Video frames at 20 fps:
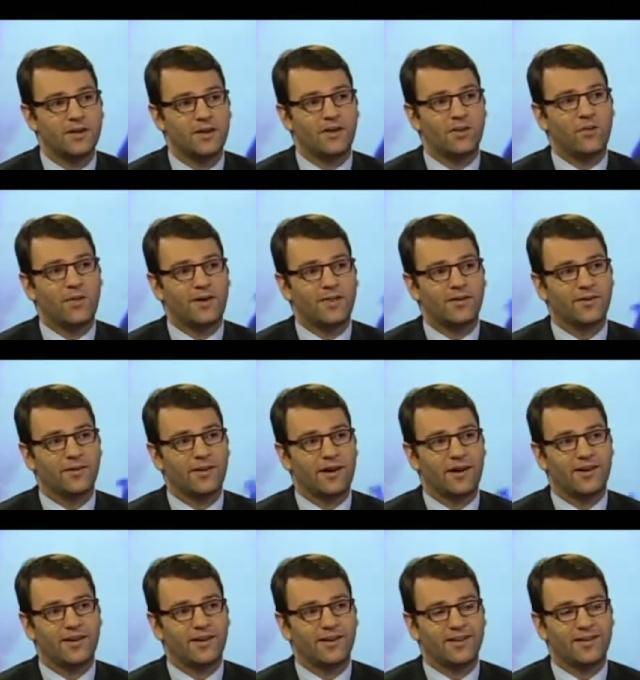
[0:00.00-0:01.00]
whether
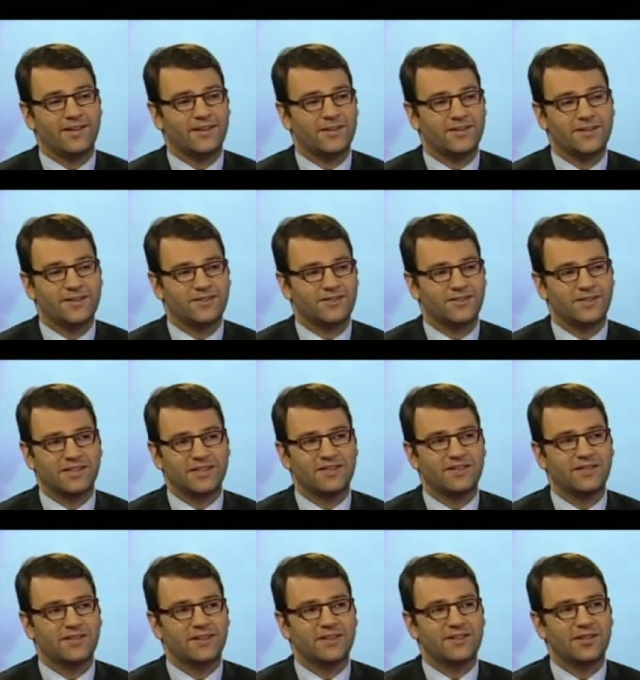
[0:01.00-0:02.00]
it's
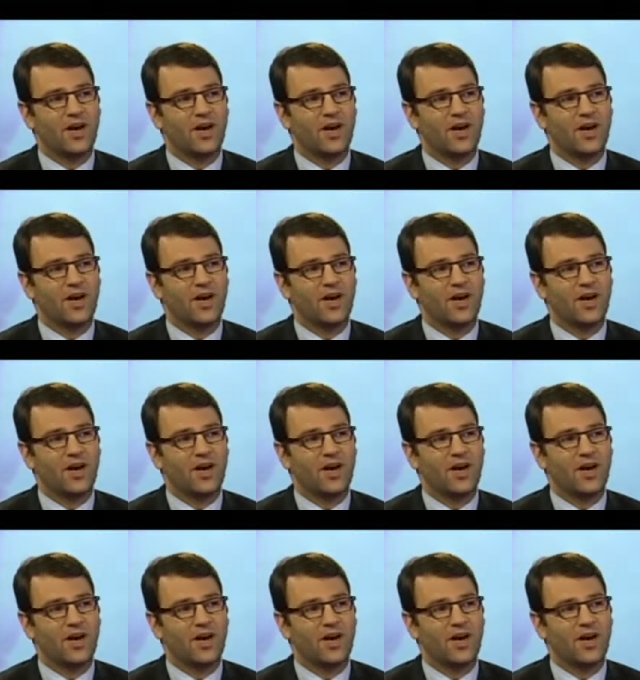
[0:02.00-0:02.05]
significant